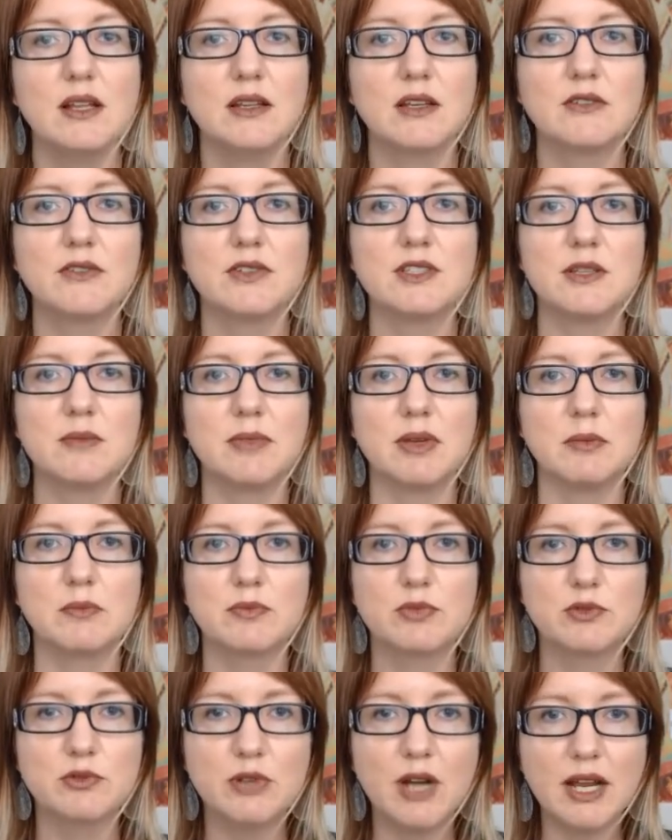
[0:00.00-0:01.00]
look for something
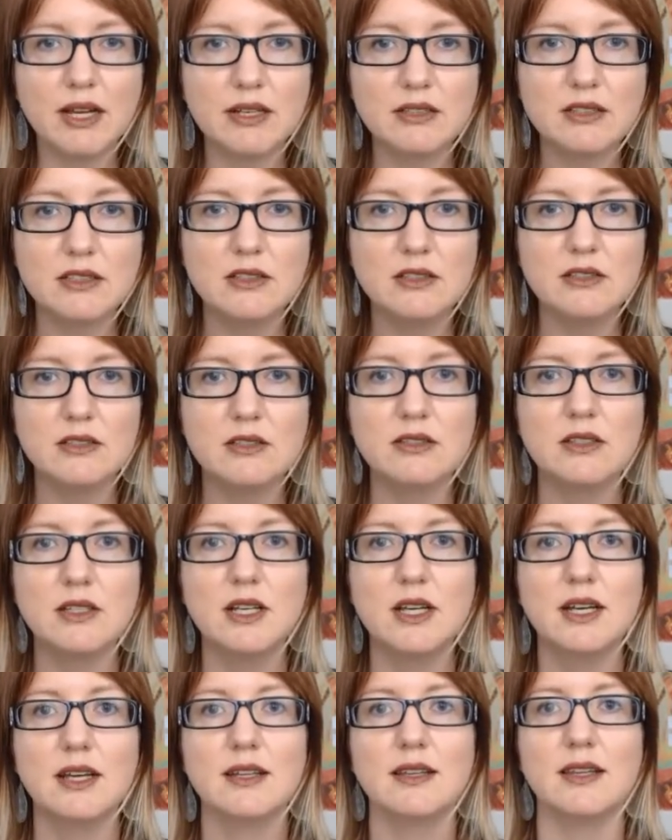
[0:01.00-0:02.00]
practical
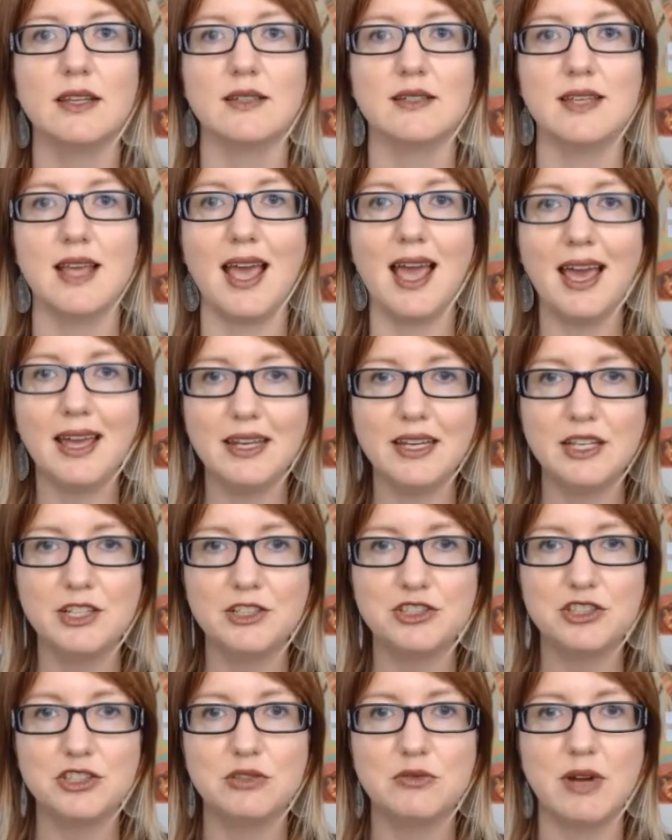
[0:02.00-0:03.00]
that's at
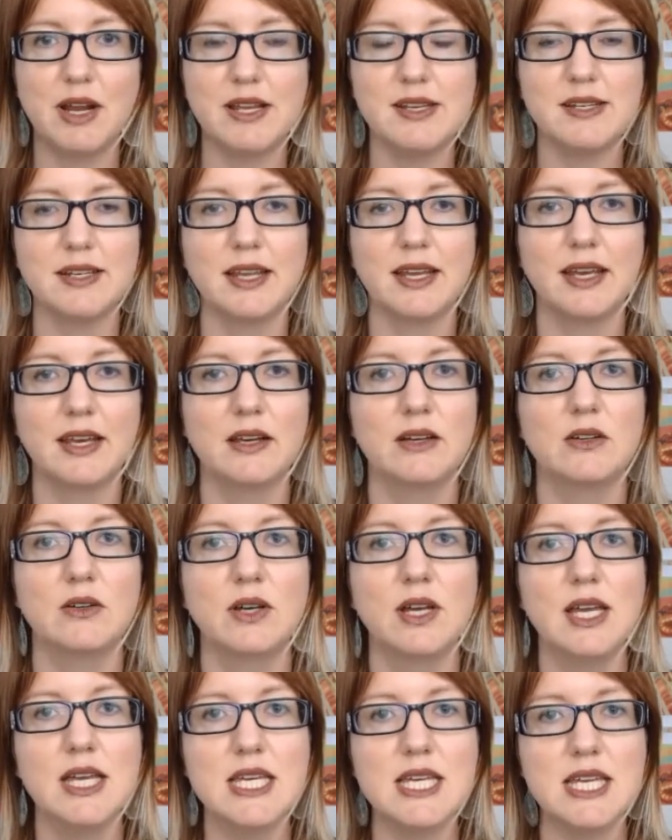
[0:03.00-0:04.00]
issue right
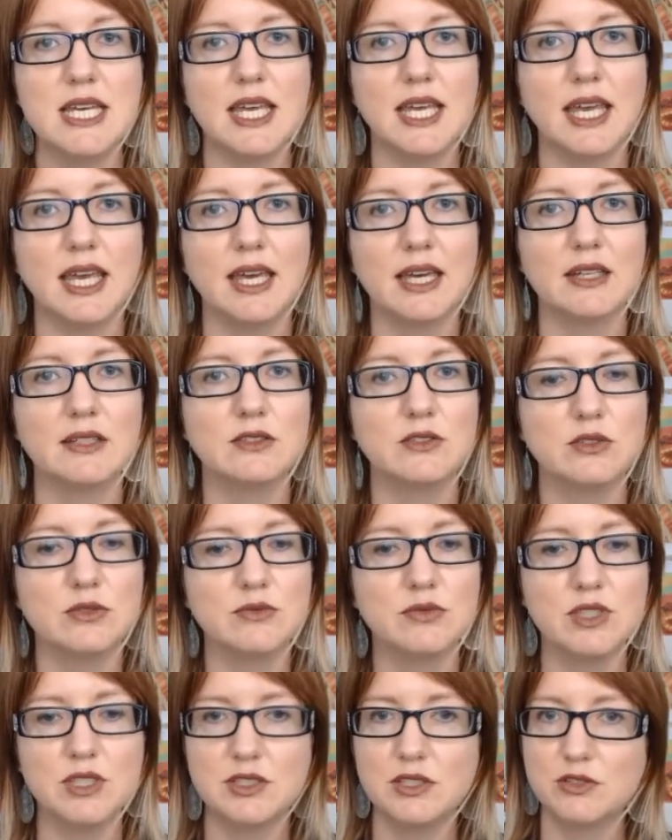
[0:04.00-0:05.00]
now. And
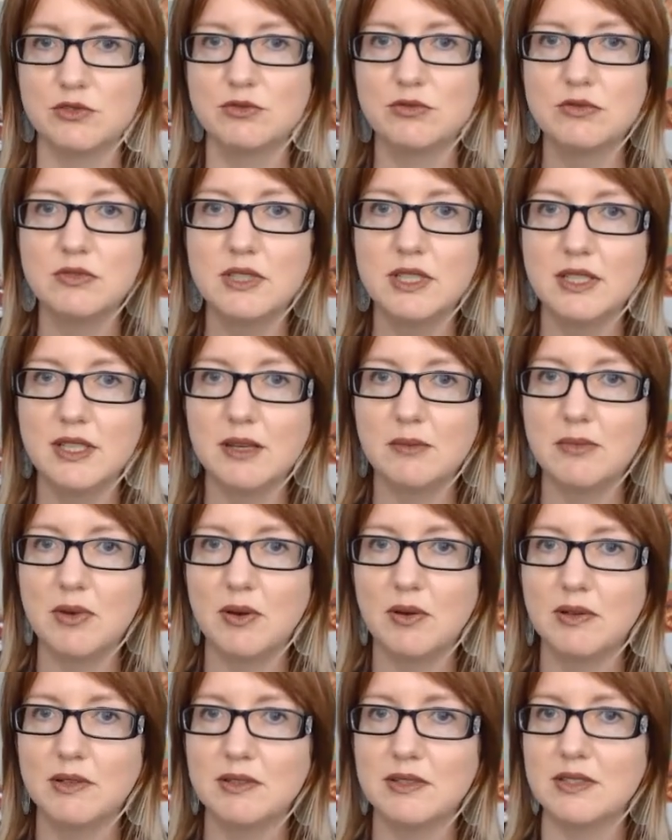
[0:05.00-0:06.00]
this is really
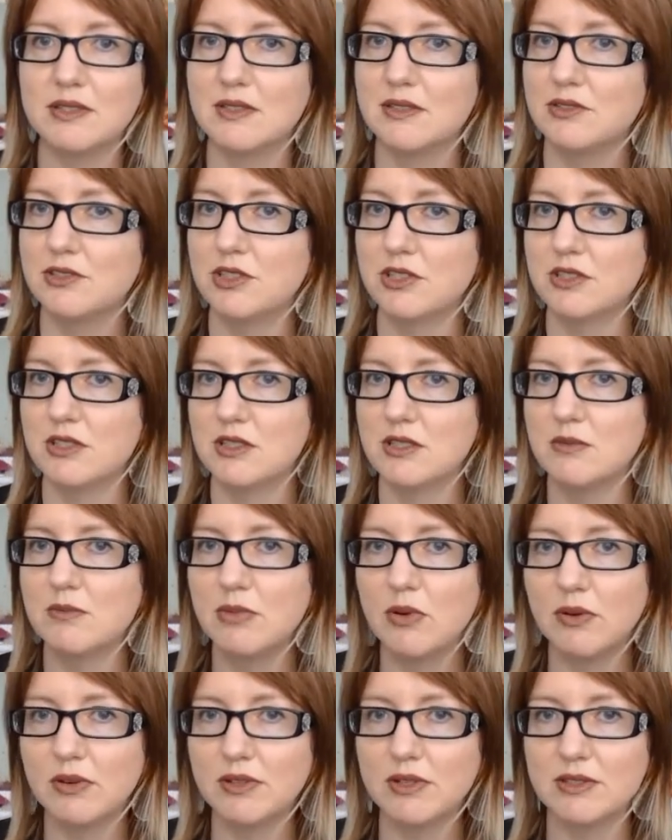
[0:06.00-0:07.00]
important. This is just as
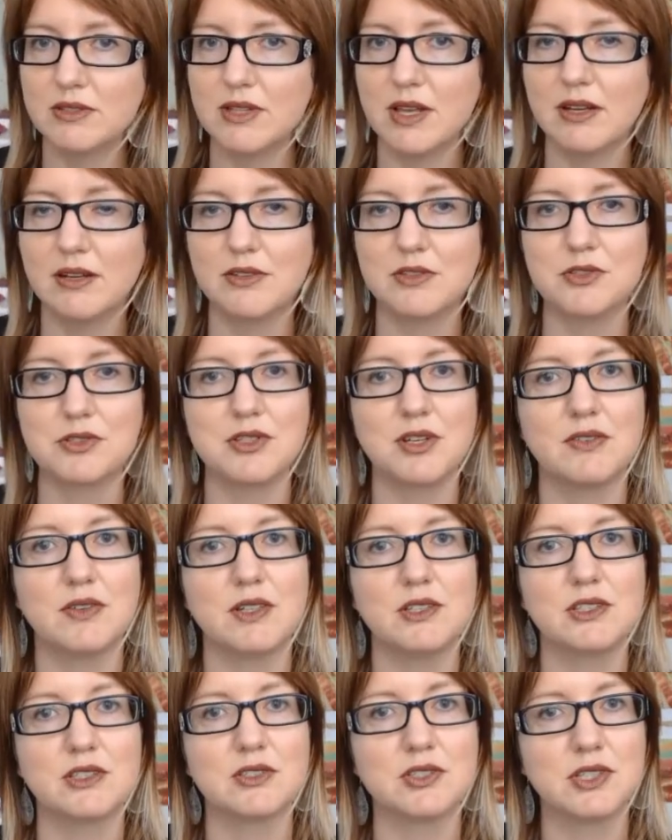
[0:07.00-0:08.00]
important as that other stuff
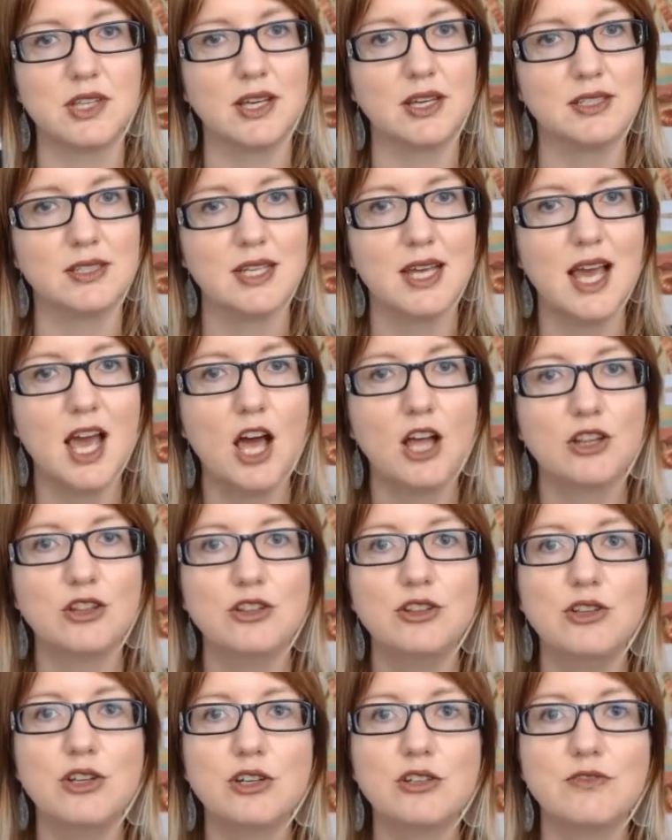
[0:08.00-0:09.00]
I just said.
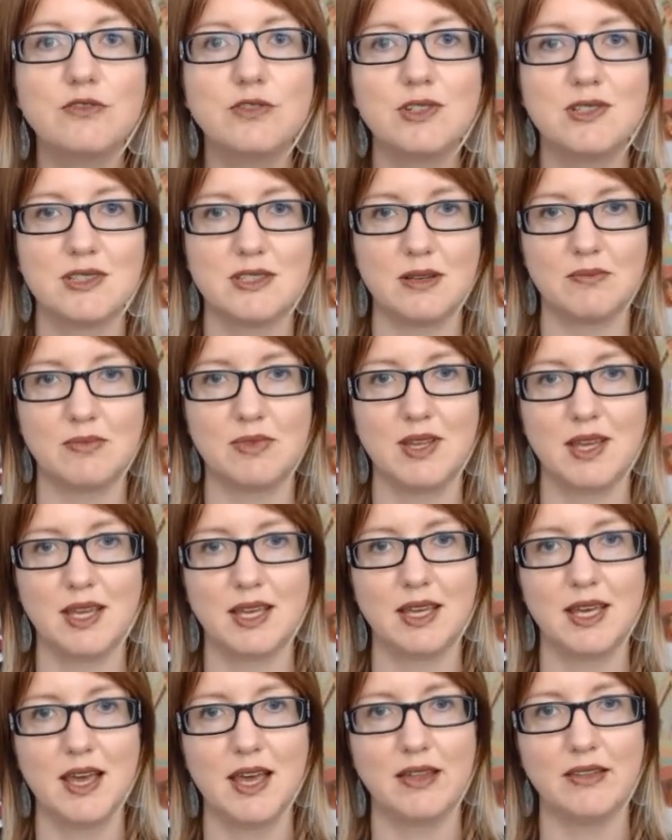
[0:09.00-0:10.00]
Look for
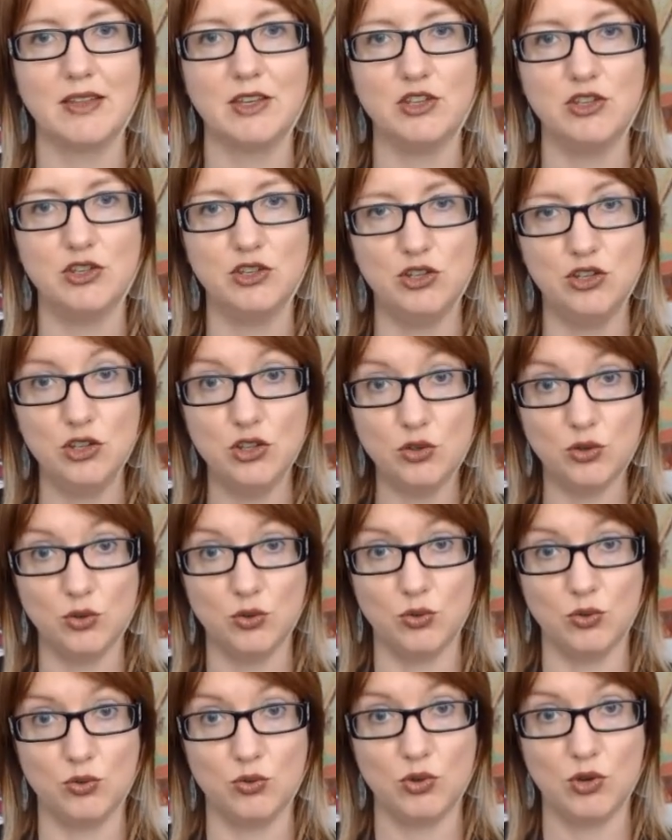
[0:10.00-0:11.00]
something that
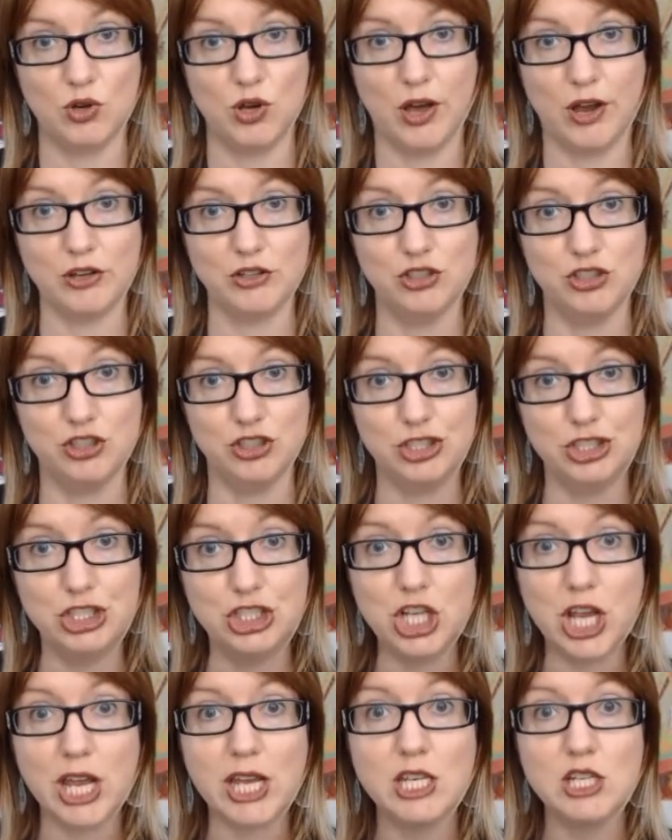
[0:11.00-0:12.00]
you are
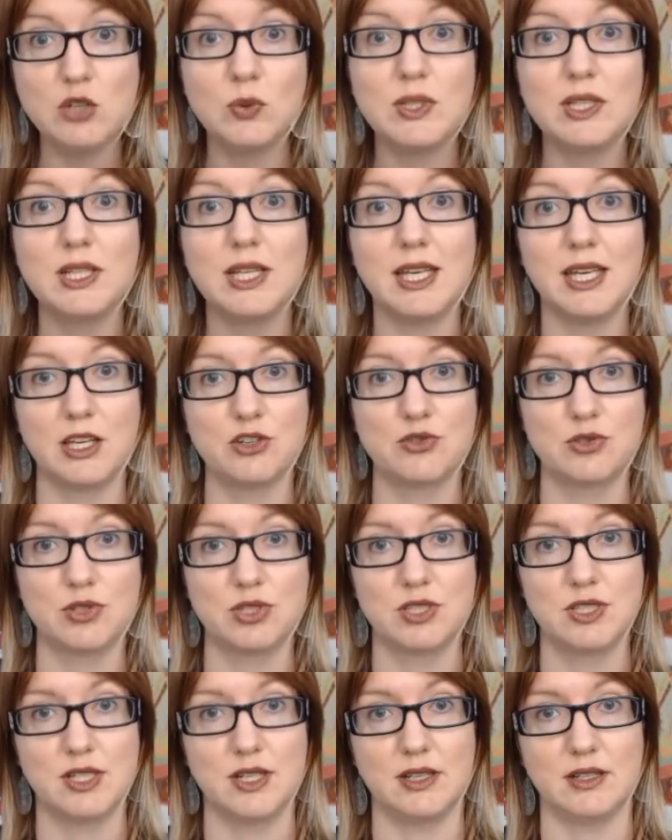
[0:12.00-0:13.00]
genuinely
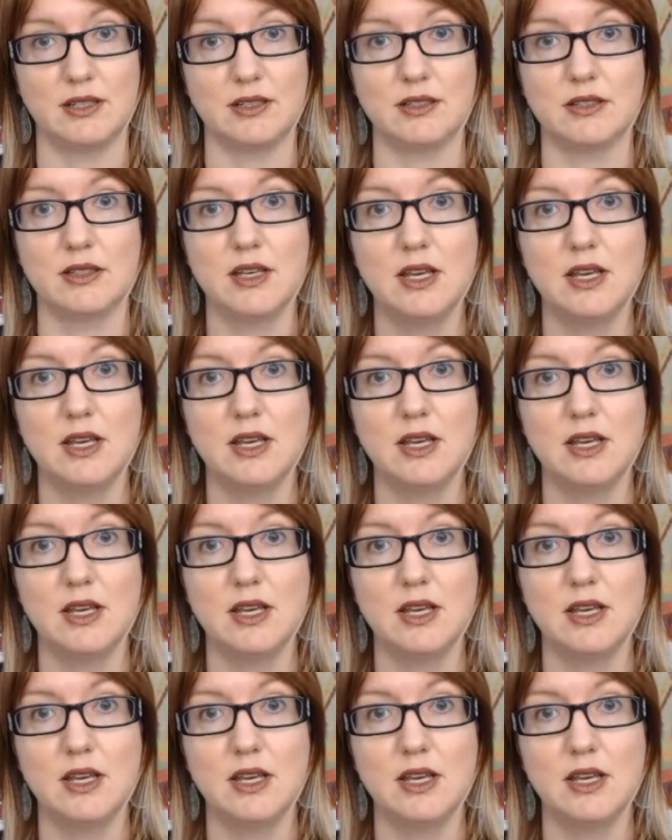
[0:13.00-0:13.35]
interested in,